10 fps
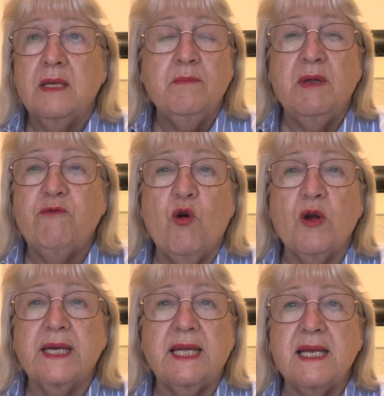before
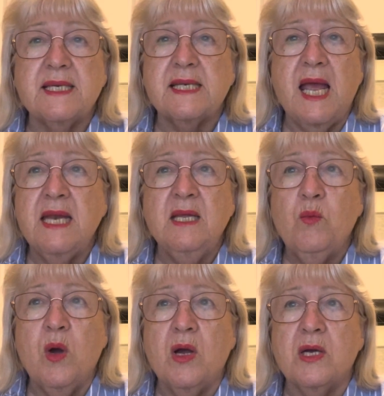it gets any
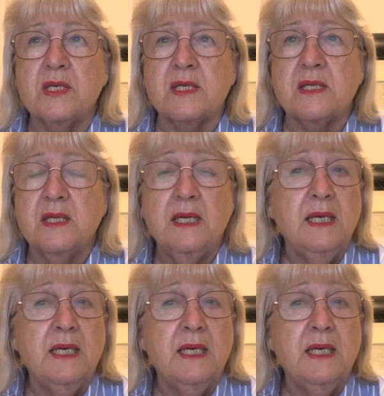worse,